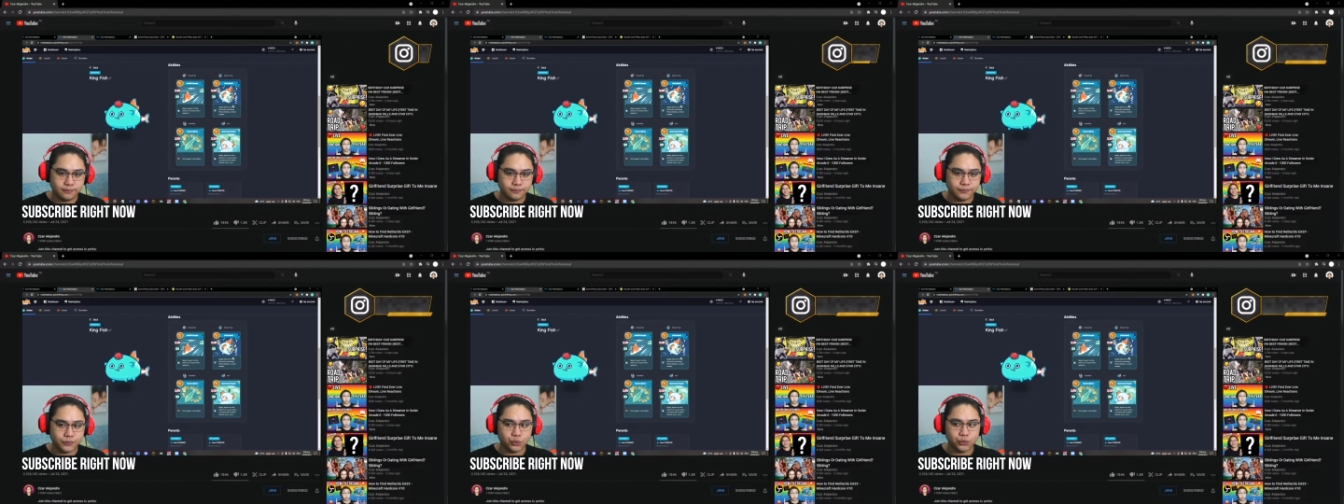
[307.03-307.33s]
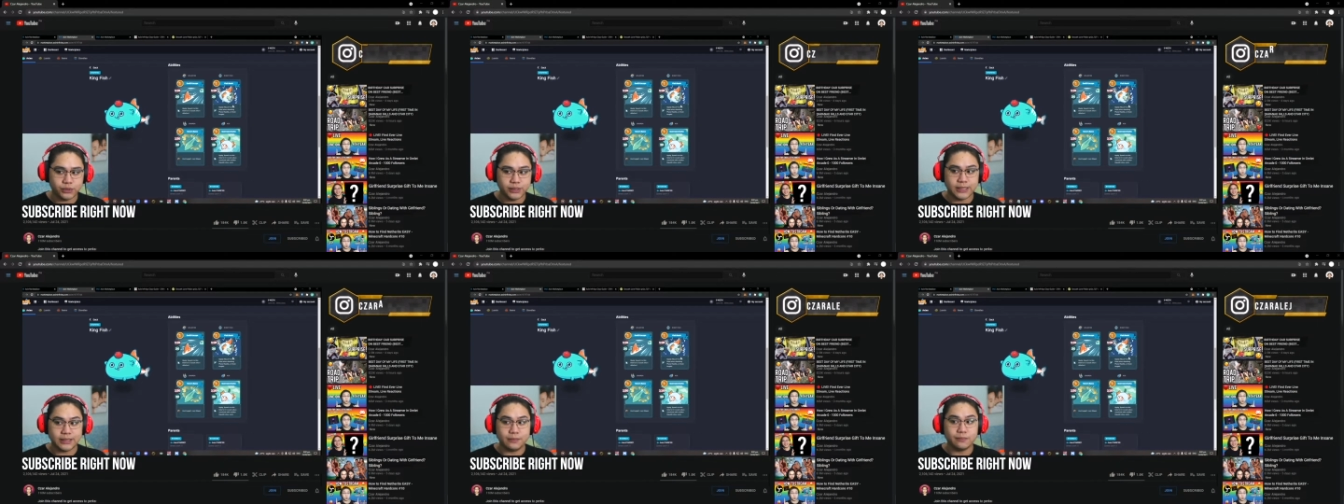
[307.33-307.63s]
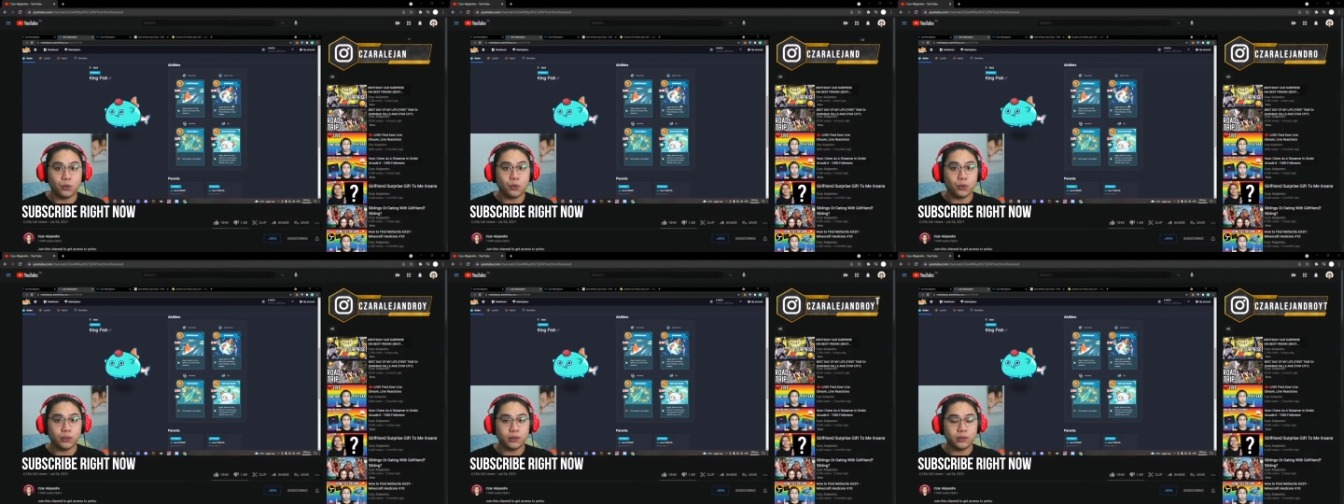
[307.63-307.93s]
You will need
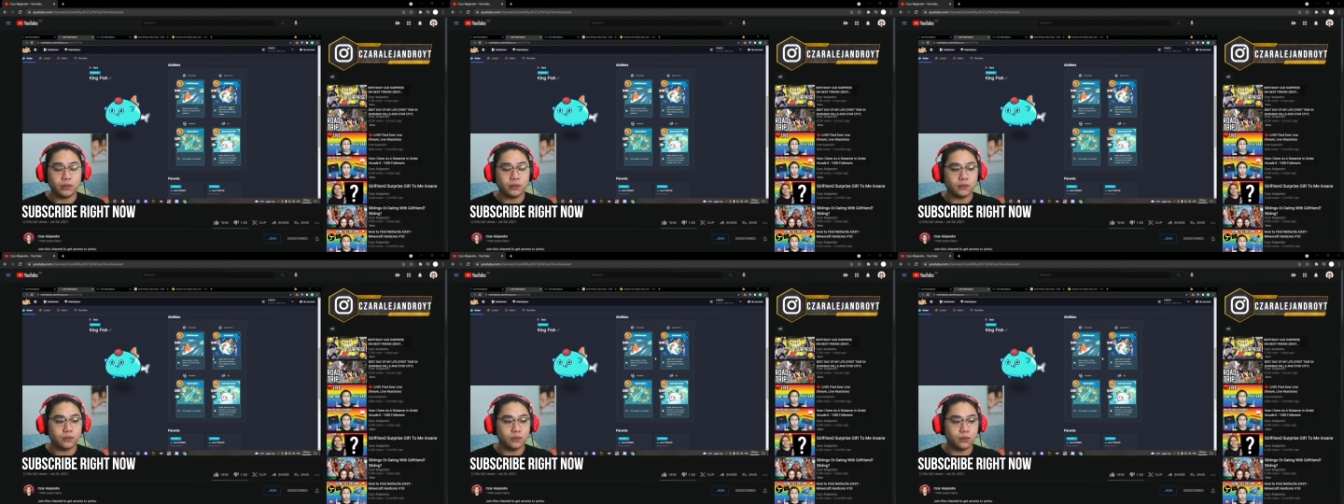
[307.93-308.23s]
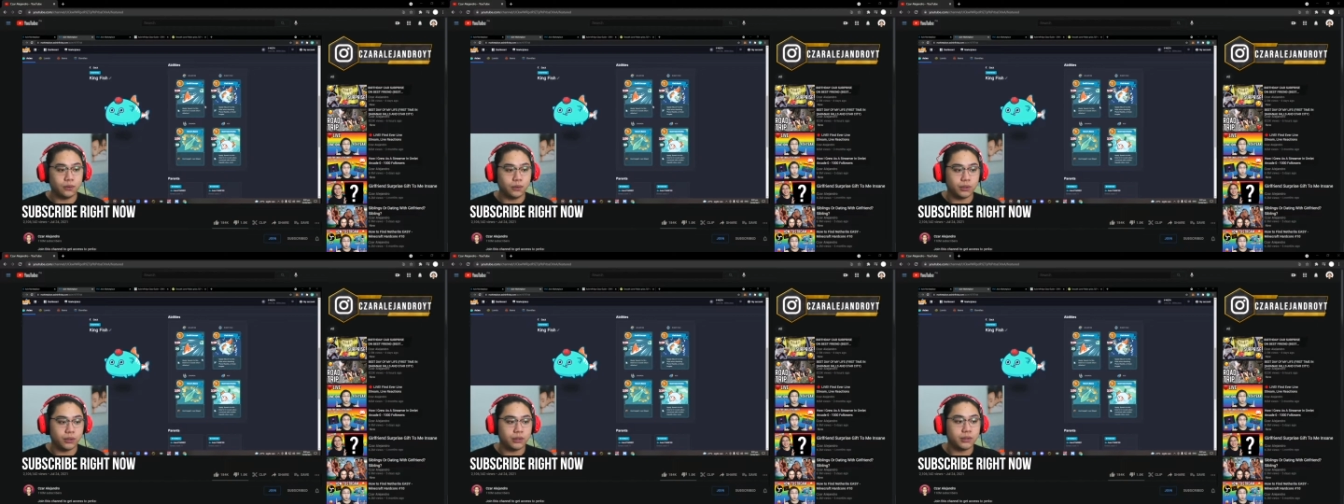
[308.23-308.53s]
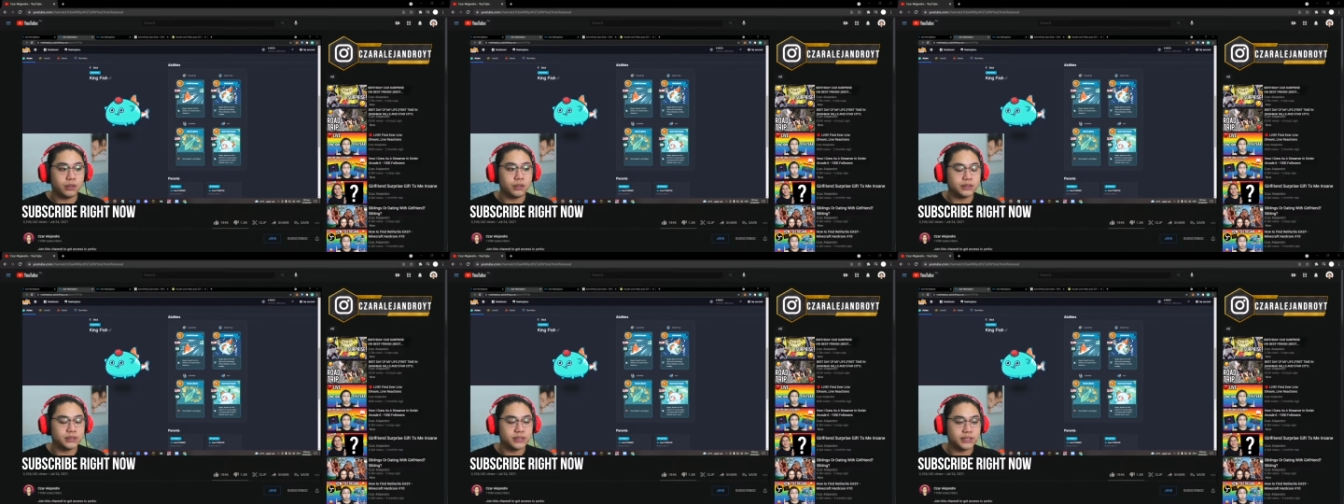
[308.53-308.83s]
more, or
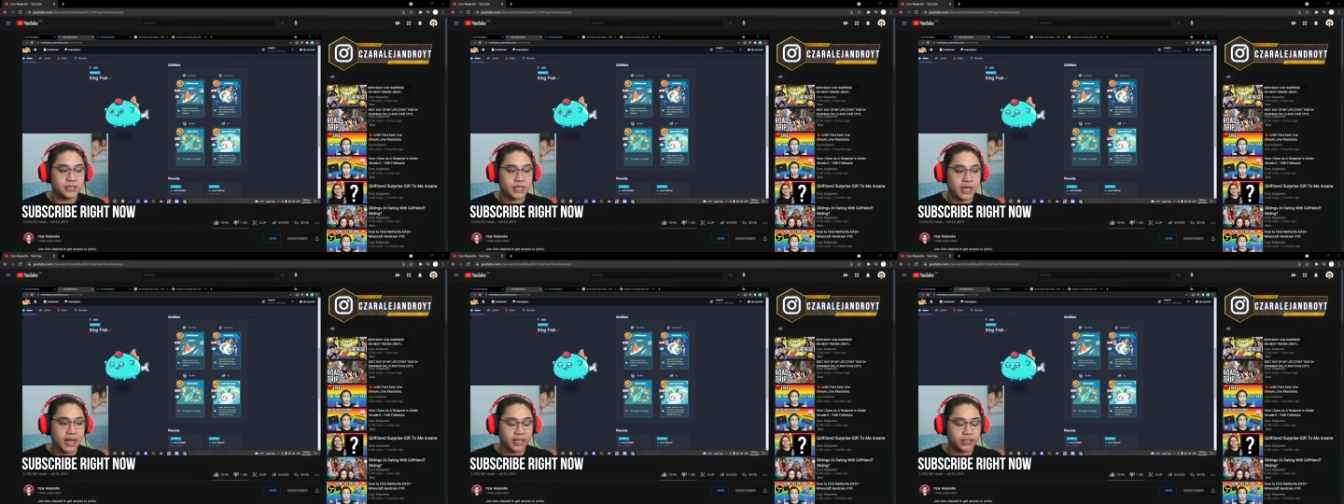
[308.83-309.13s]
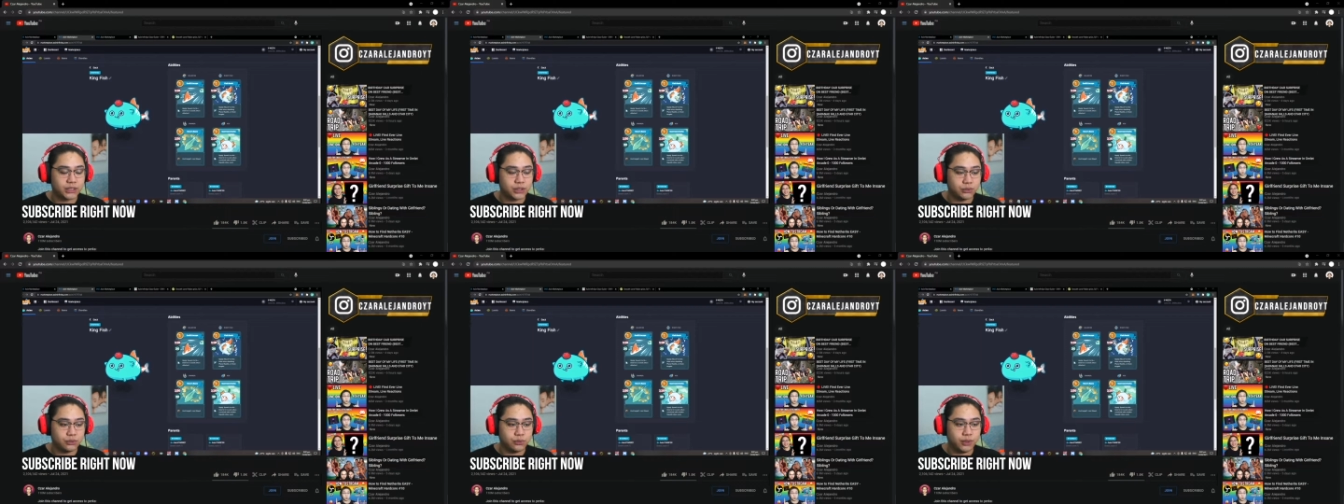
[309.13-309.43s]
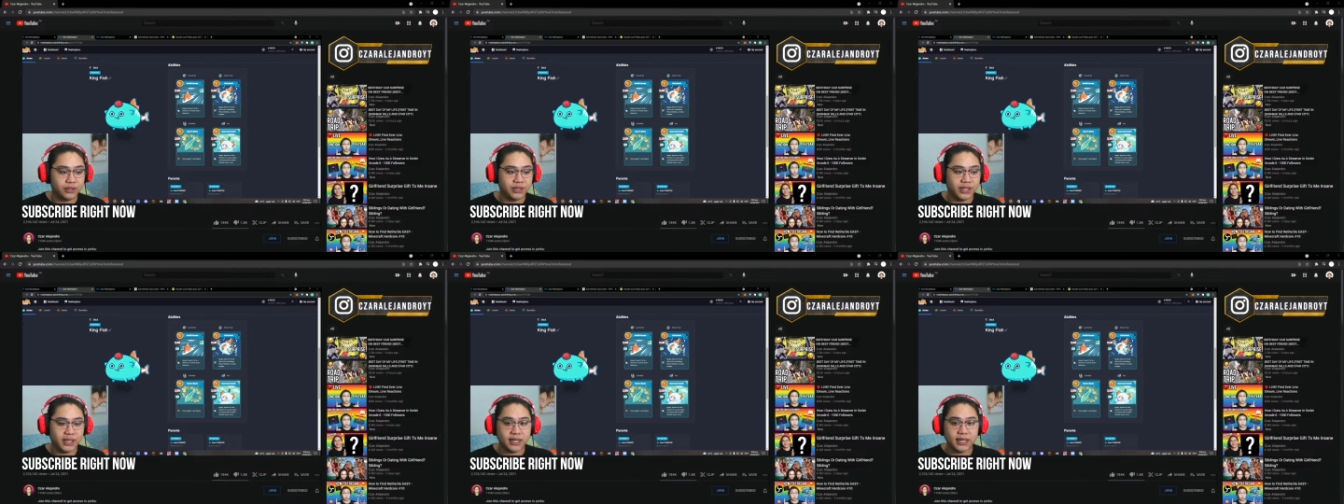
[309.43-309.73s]
attack 2
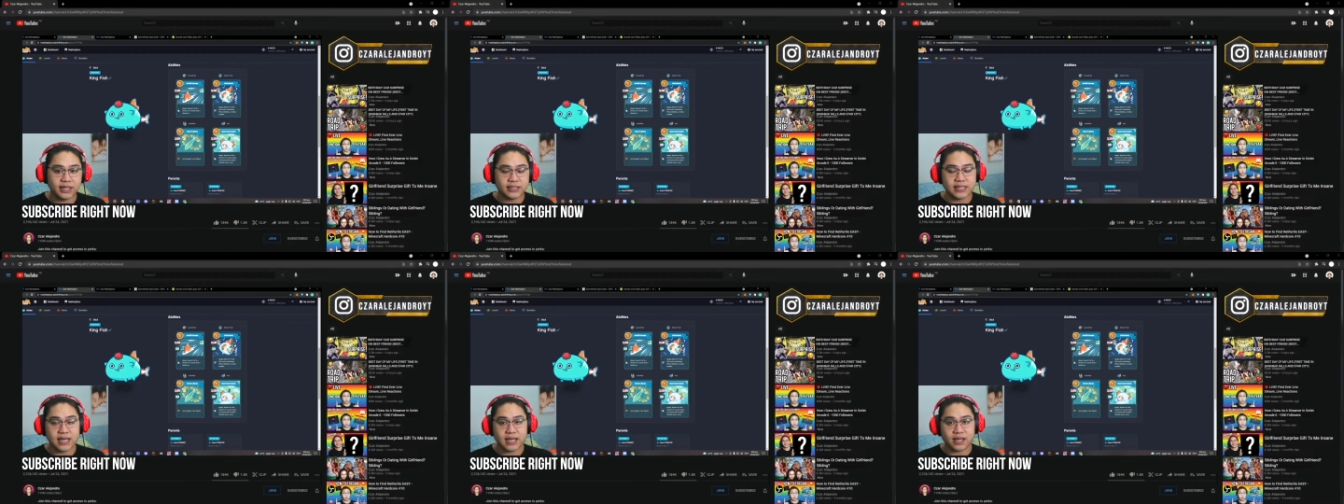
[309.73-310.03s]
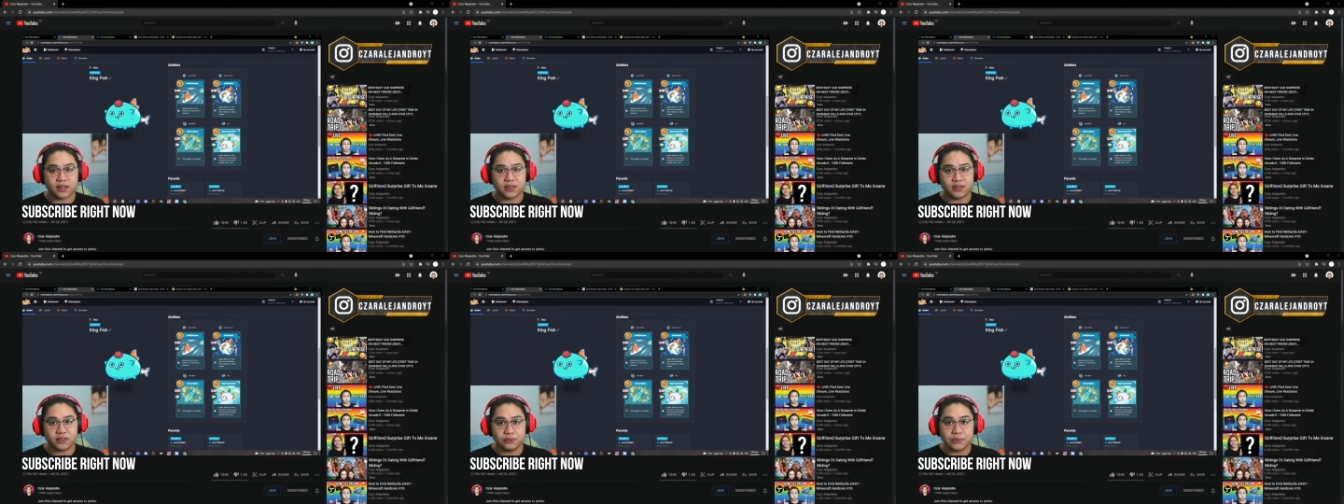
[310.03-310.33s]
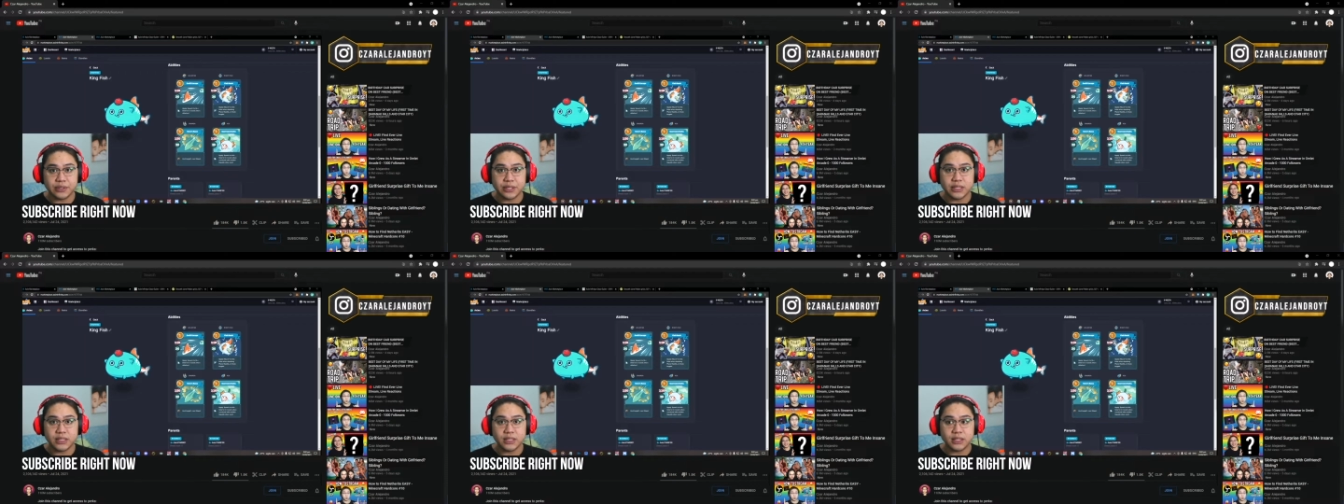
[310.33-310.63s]
and then attack
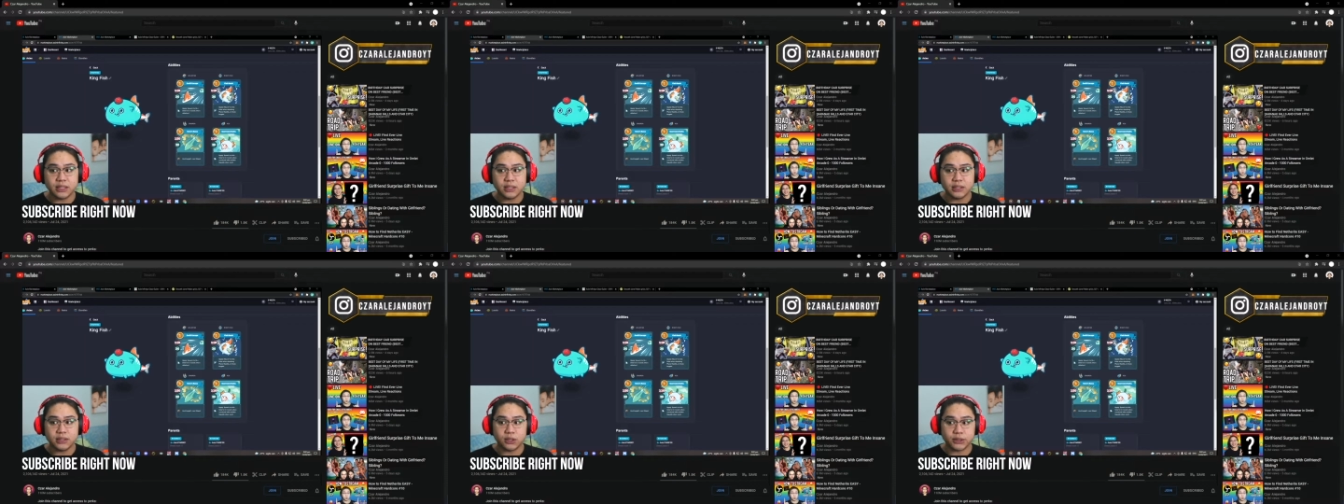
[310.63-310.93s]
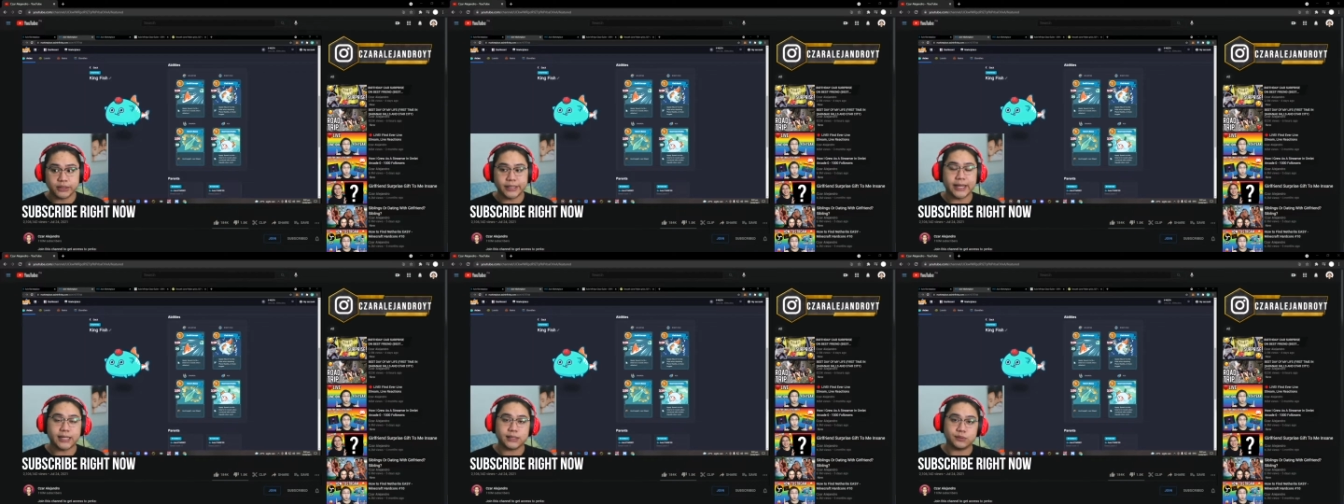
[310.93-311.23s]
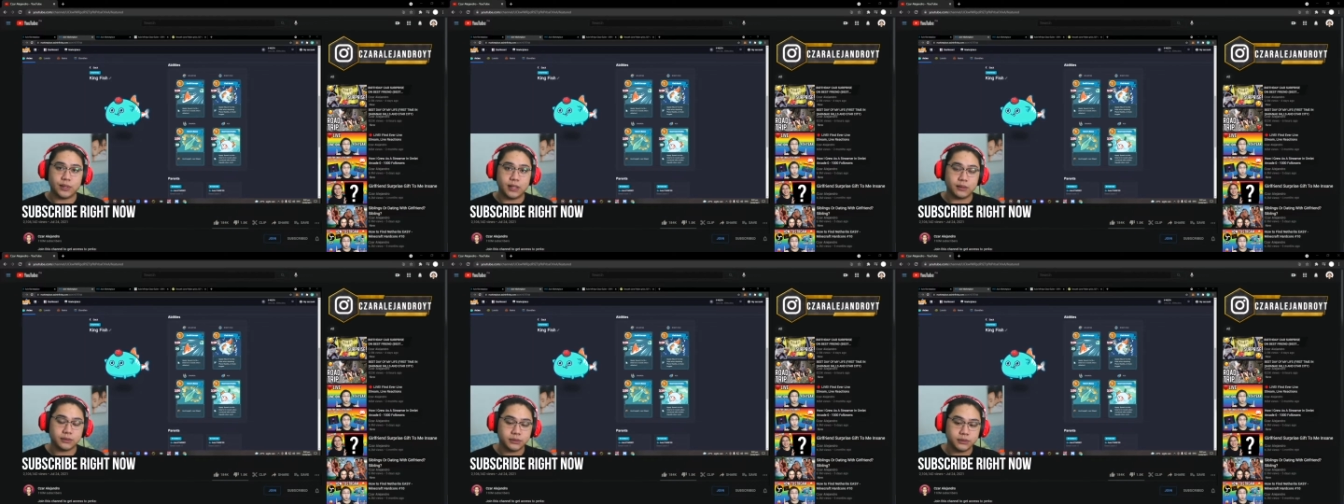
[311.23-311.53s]
3 on the next
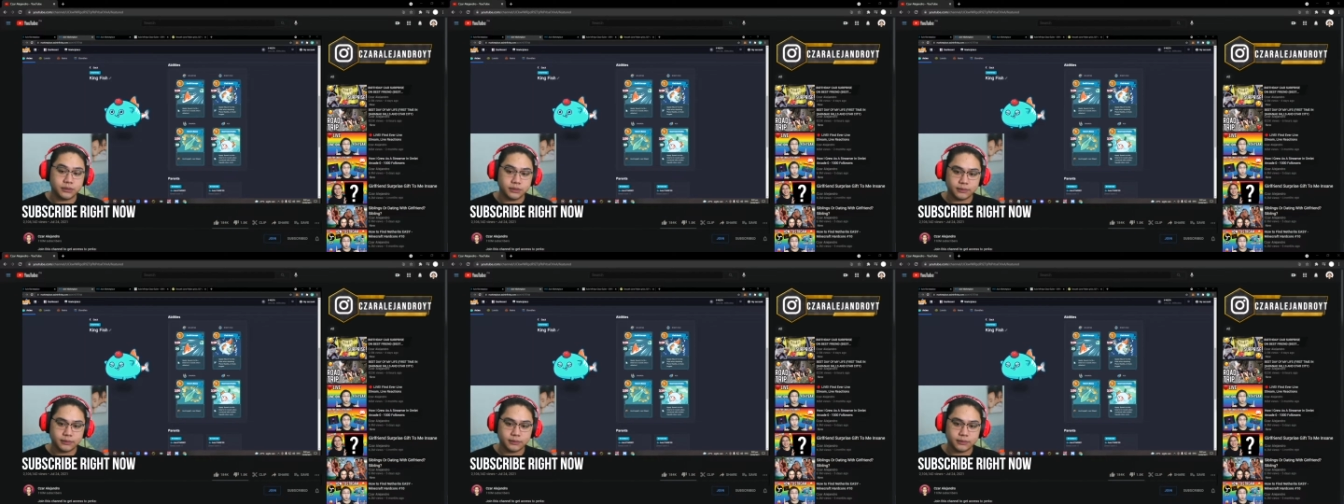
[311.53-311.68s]
round.